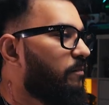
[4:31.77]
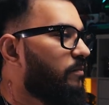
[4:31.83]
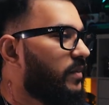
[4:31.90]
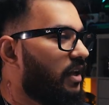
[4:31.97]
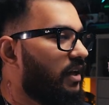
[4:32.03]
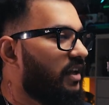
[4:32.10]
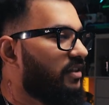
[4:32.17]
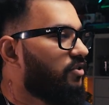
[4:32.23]

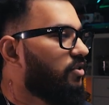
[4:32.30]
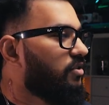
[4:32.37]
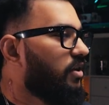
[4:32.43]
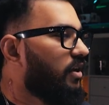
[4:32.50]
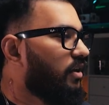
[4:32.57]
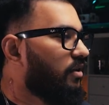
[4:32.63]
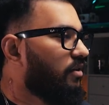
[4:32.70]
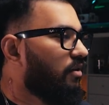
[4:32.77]
Let's just
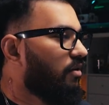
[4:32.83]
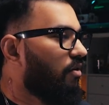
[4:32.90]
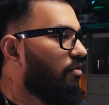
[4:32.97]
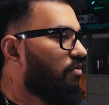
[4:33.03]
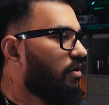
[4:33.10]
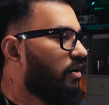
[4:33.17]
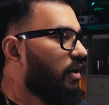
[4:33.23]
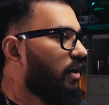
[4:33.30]
hit
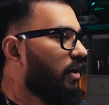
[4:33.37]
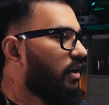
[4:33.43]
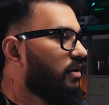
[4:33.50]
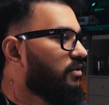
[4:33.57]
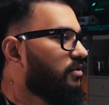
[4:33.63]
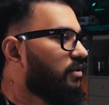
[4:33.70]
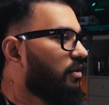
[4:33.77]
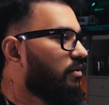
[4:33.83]
OK and
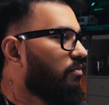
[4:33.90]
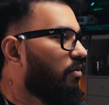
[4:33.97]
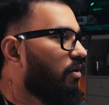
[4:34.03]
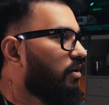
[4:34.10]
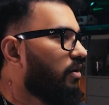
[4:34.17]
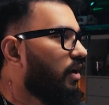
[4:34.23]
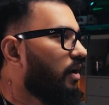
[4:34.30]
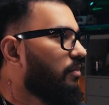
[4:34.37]
see what
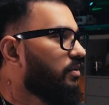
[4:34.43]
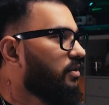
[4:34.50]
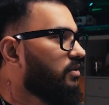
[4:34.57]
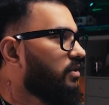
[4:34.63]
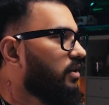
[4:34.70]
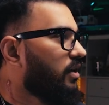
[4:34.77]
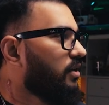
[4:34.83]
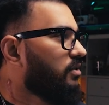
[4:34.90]
happens
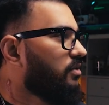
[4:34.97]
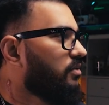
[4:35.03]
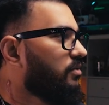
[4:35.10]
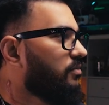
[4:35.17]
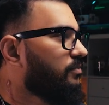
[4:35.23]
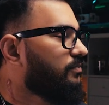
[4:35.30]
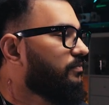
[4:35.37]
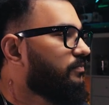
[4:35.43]
next.
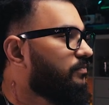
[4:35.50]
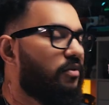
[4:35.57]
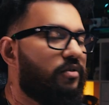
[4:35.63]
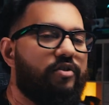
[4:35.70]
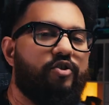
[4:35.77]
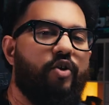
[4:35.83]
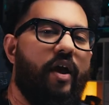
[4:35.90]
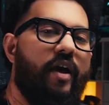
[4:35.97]

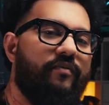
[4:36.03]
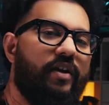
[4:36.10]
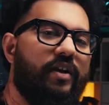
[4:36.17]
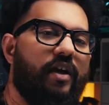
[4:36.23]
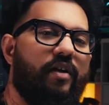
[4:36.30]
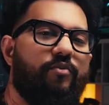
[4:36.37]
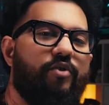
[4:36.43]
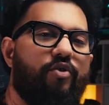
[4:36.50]
So every
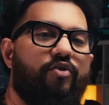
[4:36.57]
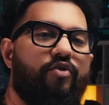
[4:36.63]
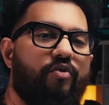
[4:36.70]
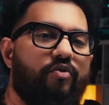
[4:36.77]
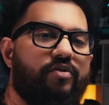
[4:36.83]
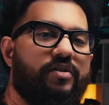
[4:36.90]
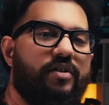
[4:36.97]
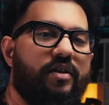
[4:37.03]
time you
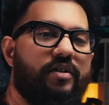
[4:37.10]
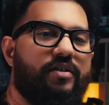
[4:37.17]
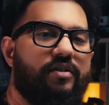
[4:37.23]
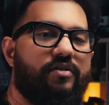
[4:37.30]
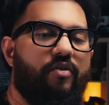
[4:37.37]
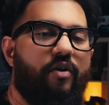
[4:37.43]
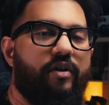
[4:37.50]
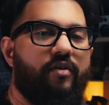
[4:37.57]
use this, it's
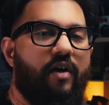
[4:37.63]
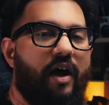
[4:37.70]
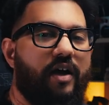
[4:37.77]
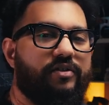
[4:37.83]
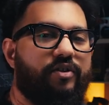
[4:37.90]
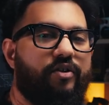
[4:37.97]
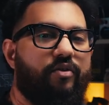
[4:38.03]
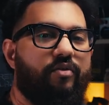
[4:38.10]
going to
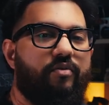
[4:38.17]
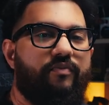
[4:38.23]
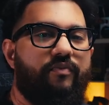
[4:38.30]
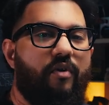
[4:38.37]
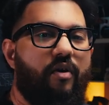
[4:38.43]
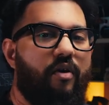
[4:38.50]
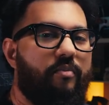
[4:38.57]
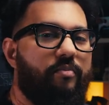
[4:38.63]
ask you
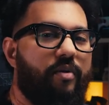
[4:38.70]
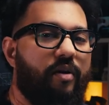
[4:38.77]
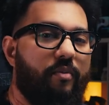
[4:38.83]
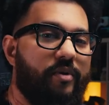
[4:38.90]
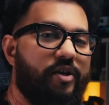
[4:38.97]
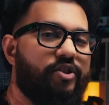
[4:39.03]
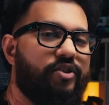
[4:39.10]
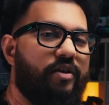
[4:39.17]
for
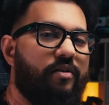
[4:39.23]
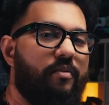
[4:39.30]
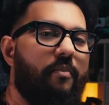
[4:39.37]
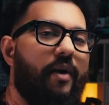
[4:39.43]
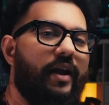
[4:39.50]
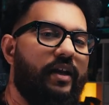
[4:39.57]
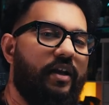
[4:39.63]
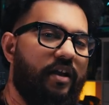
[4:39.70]
permission
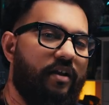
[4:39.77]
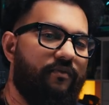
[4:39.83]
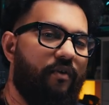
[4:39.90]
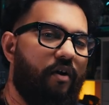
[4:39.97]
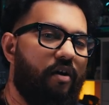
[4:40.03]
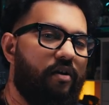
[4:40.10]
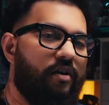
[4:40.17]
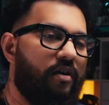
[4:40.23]
by
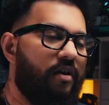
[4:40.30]
default.